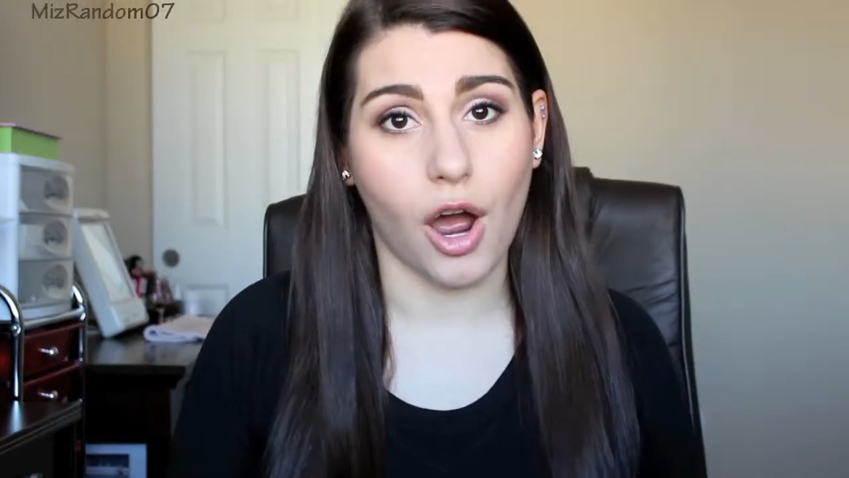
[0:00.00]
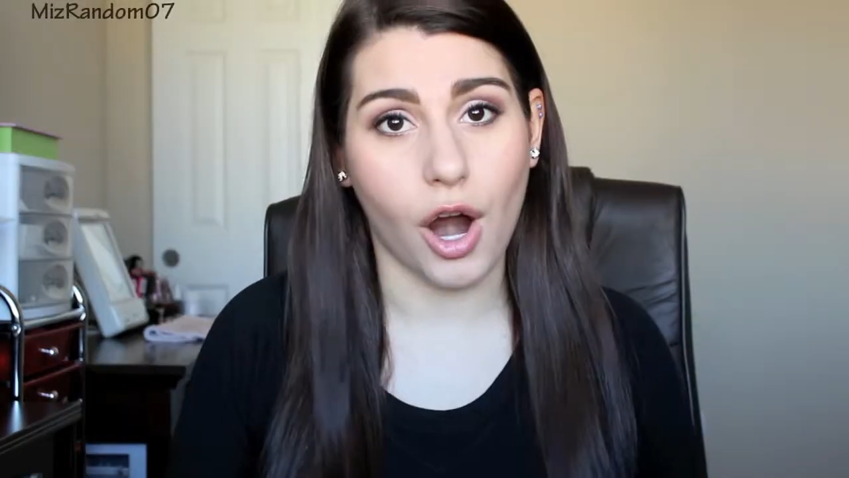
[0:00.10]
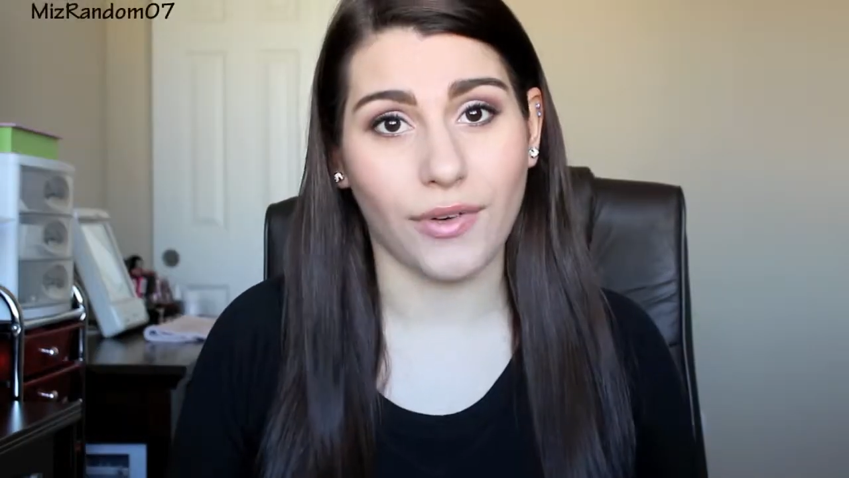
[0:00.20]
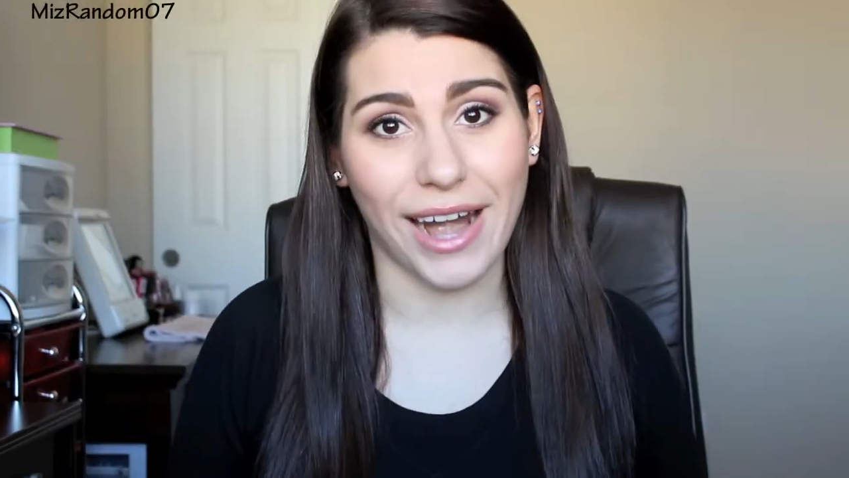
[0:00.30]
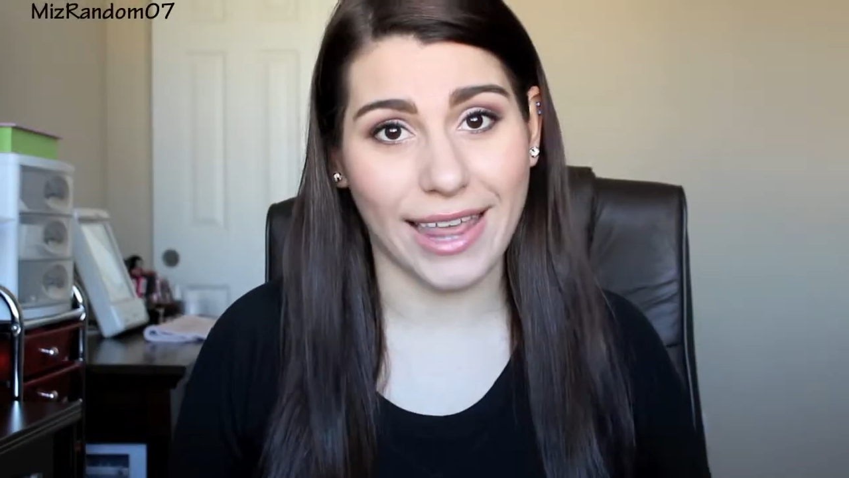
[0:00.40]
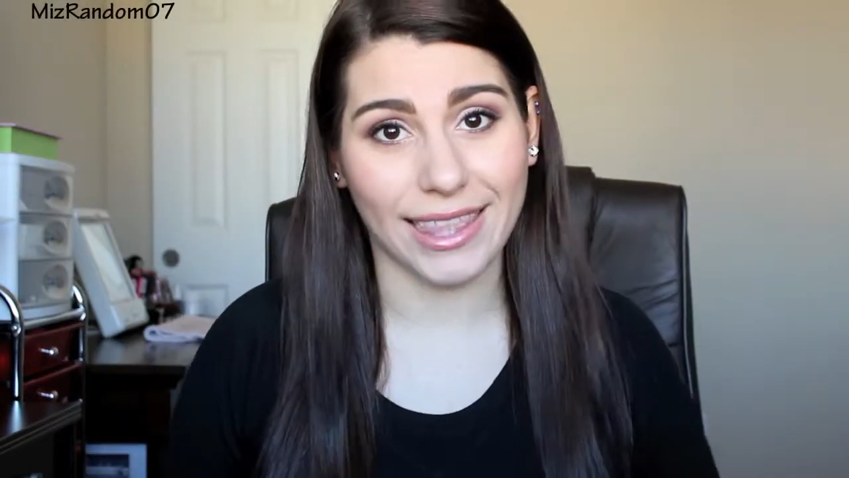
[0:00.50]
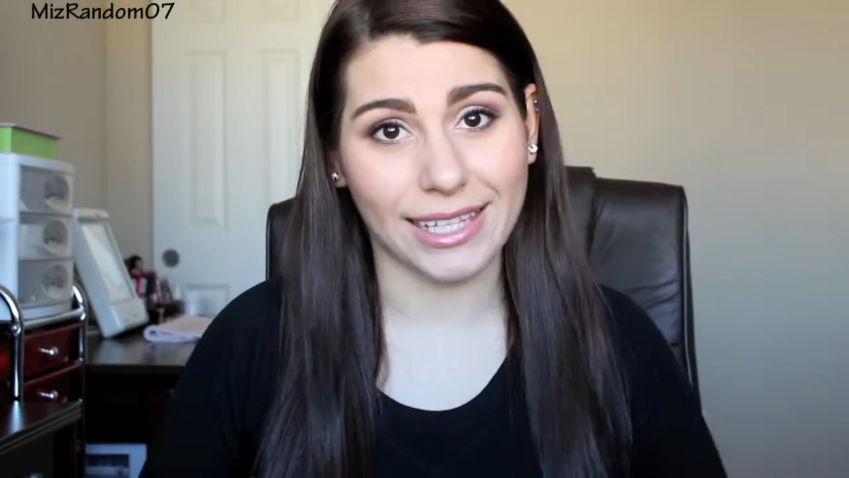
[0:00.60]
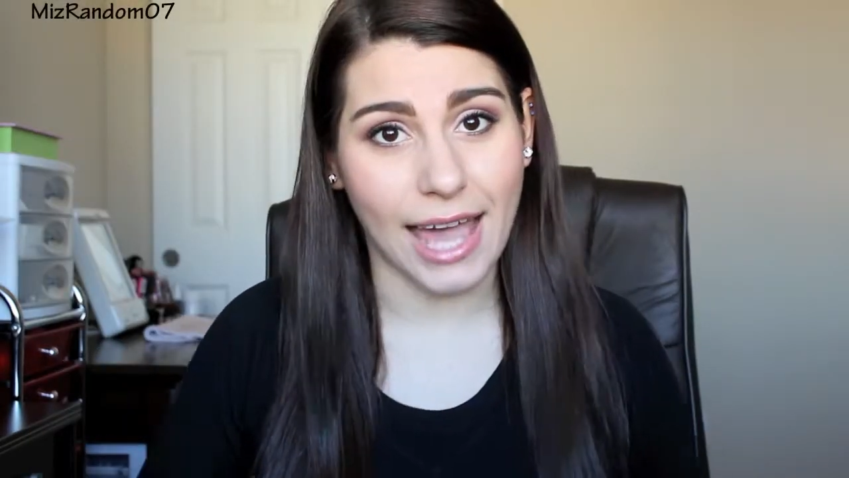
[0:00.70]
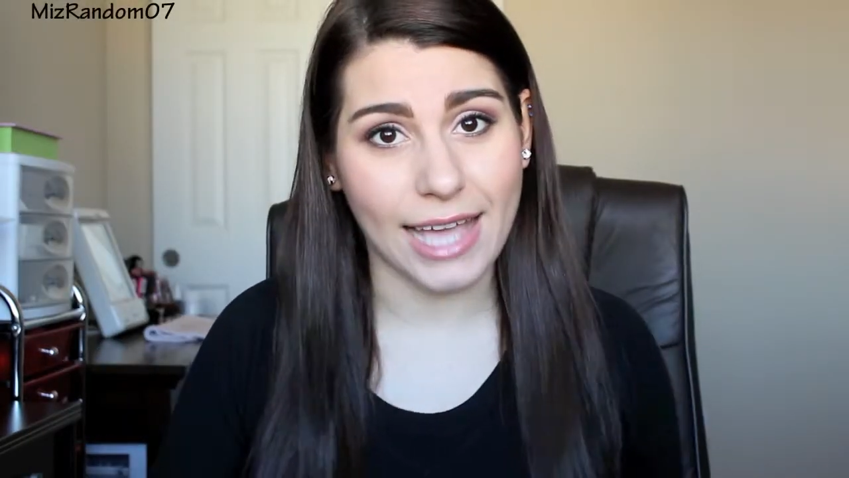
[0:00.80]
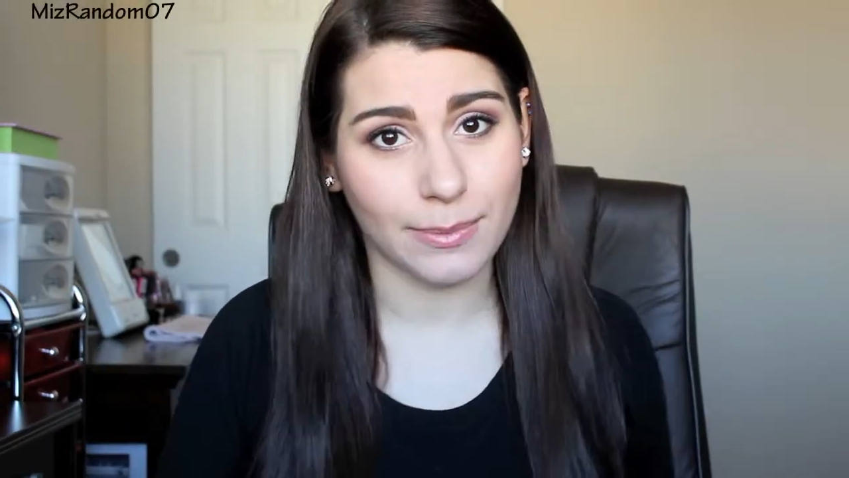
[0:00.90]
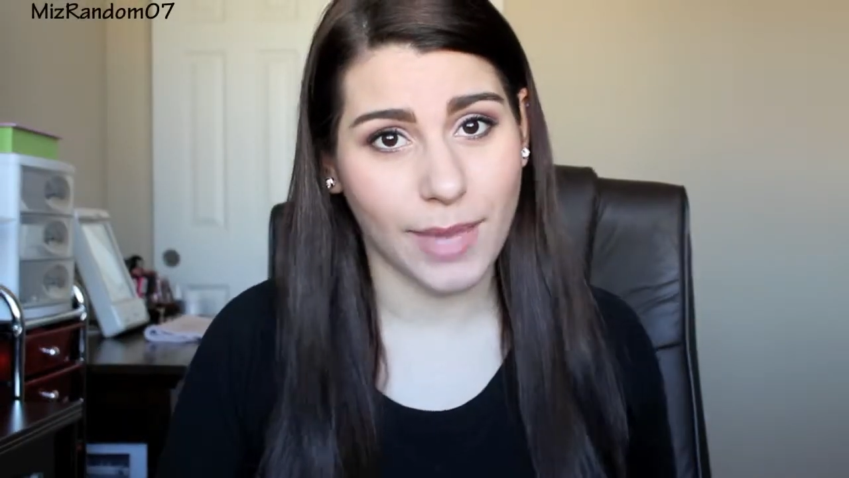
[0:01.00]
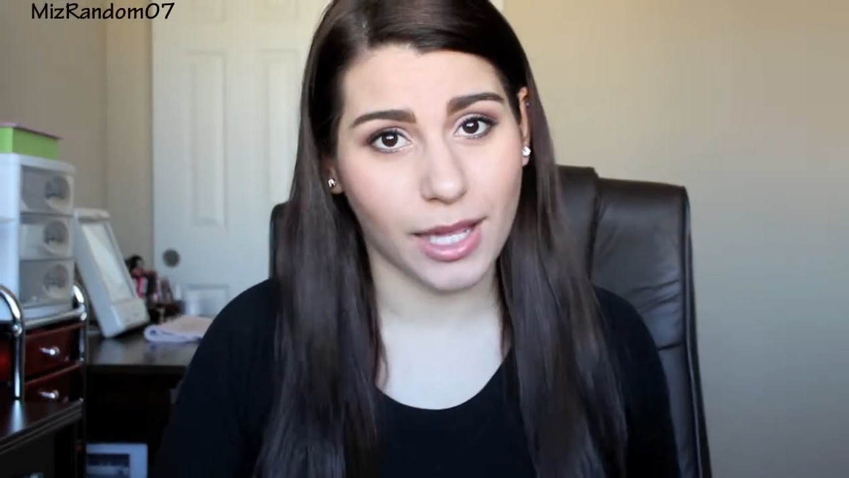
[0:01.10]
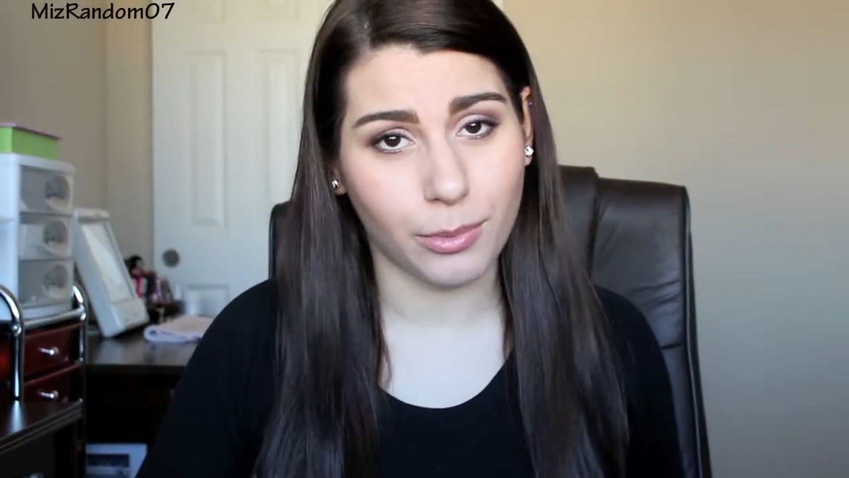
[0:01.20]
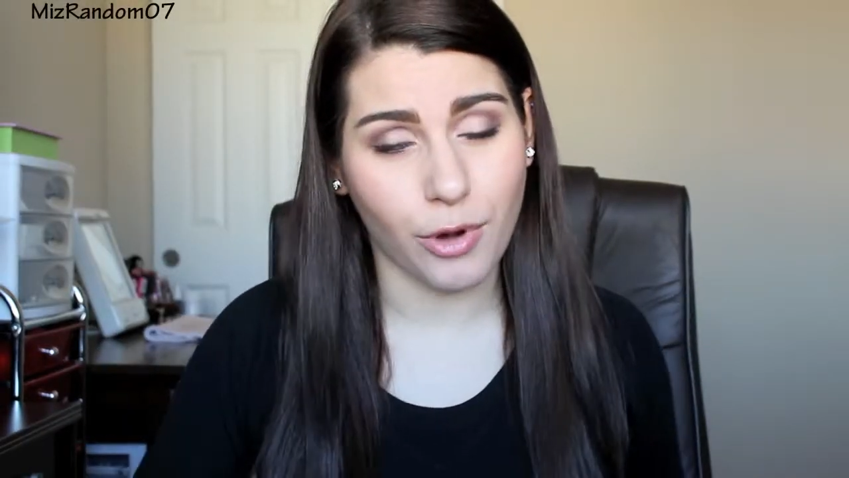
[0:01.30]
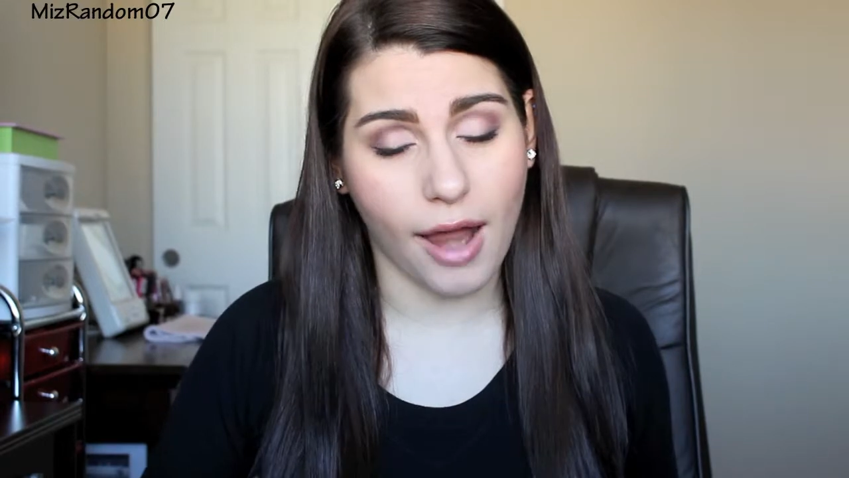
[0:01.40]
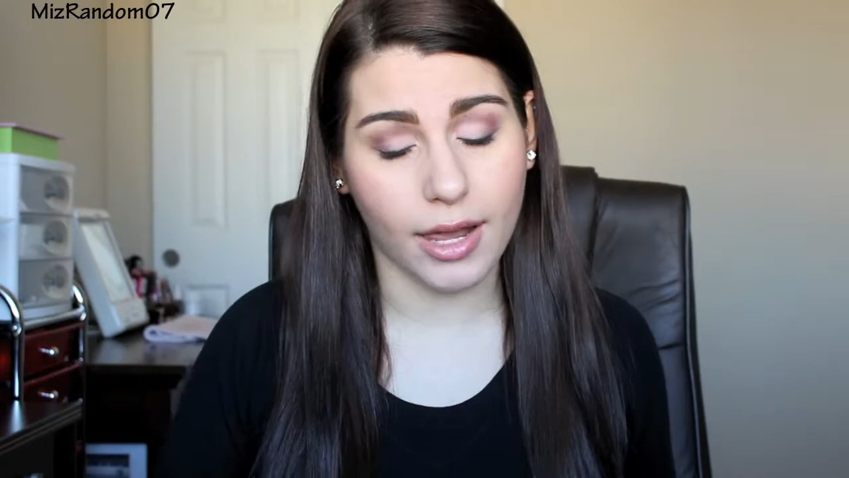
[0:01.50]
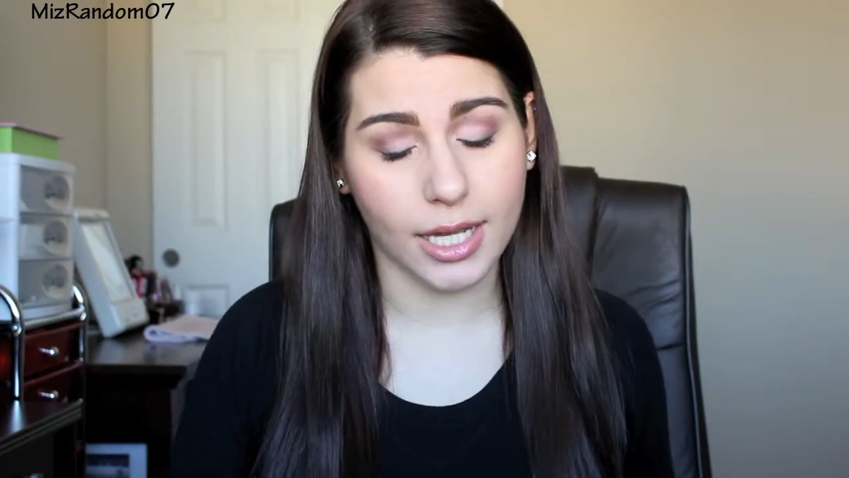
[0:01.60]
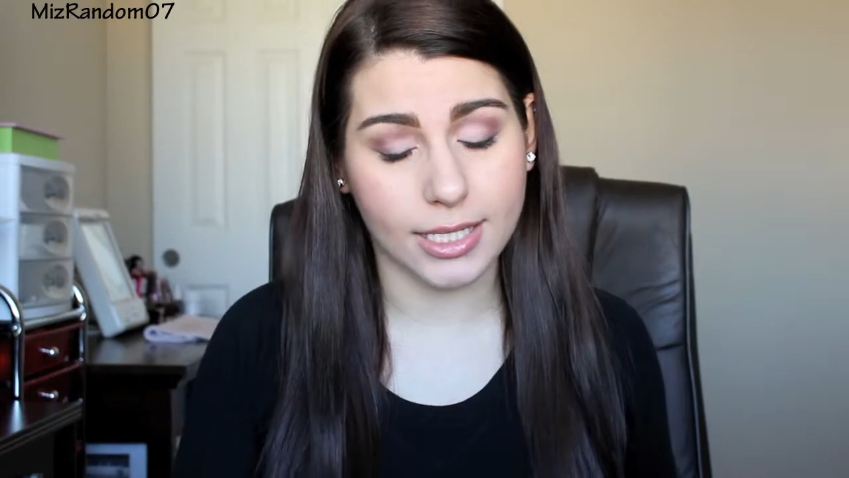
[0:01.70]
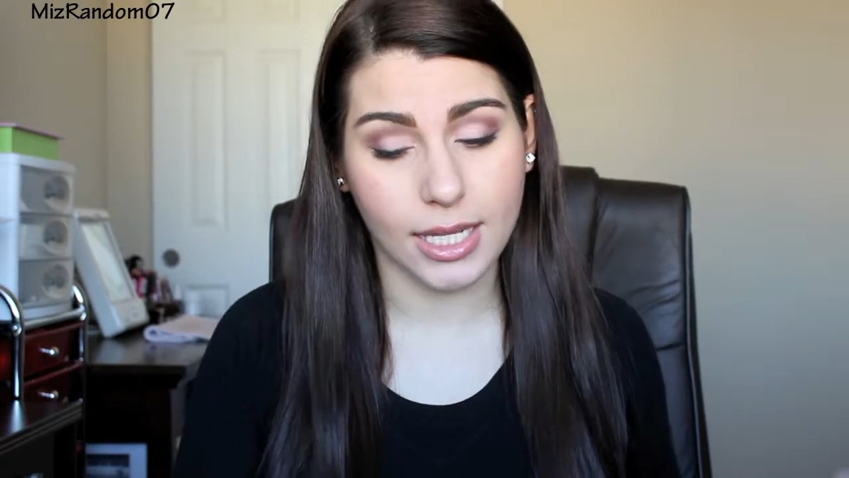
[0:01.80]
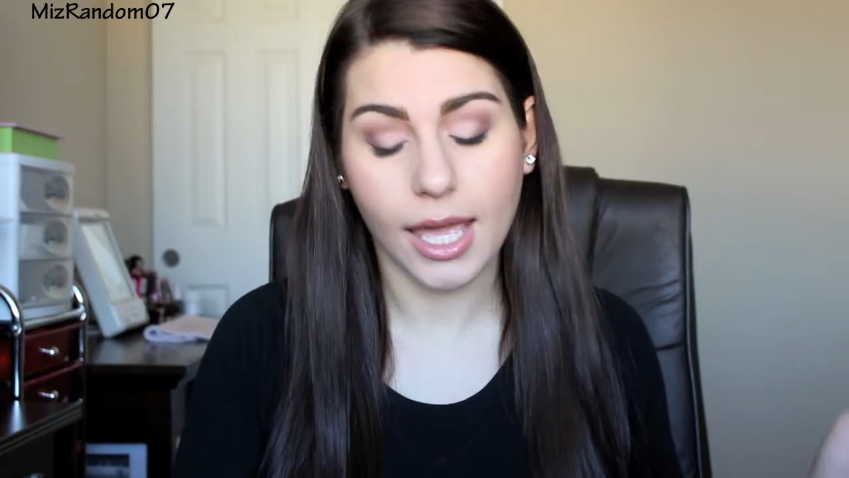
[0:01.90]
All right, and the last makeup
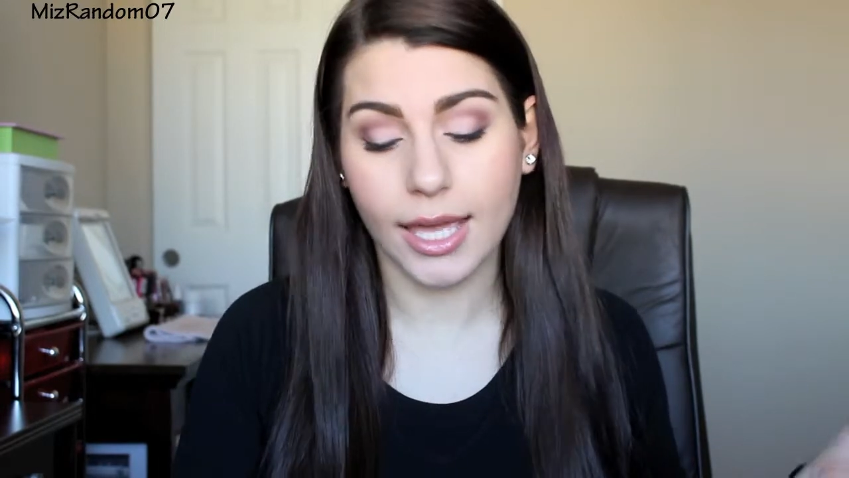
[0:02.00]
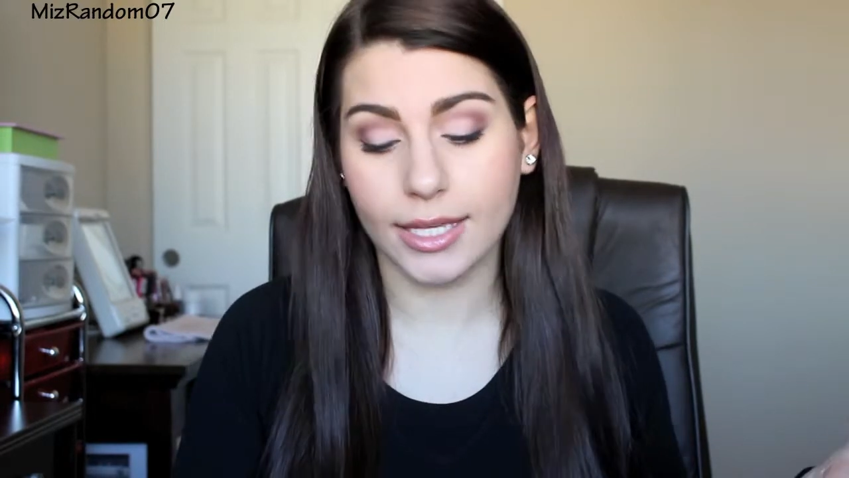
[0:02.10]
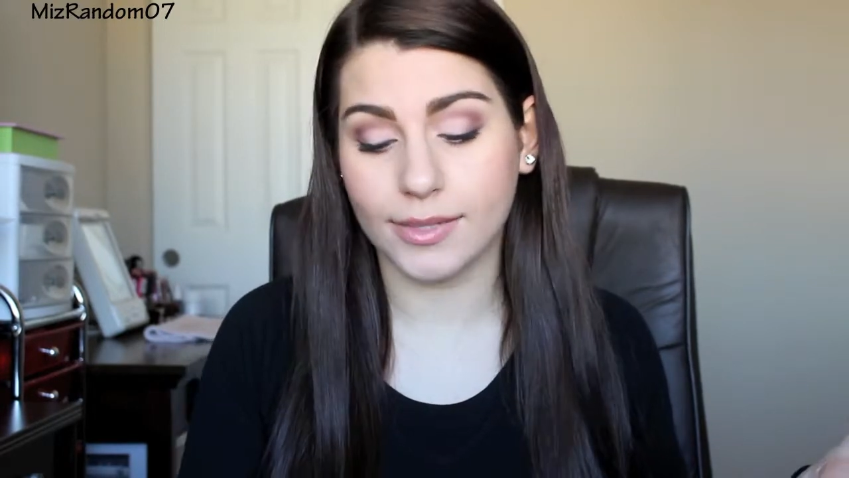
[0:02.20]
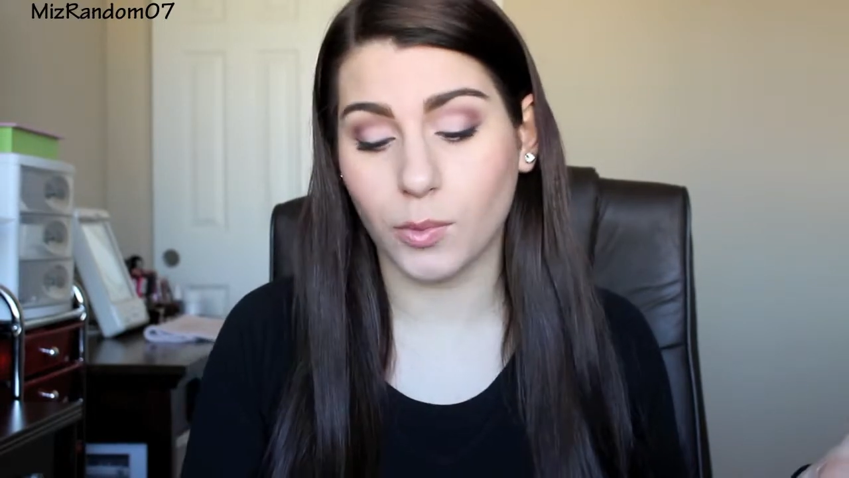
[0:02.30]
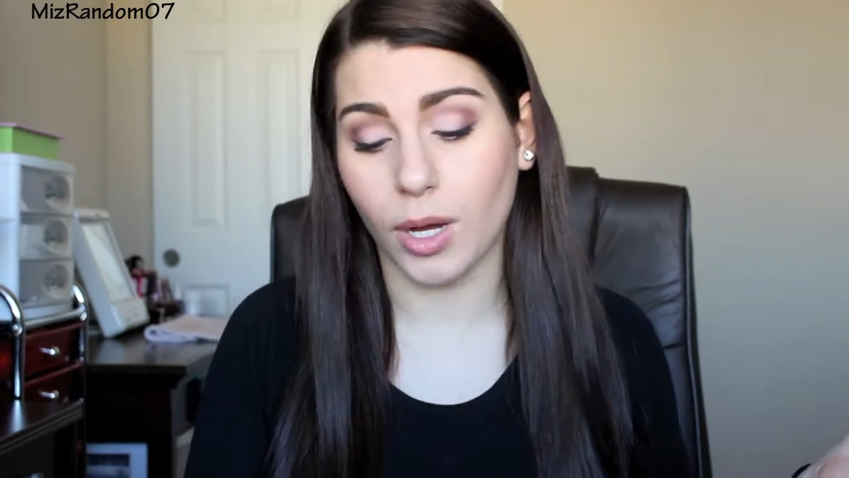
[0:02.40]
product is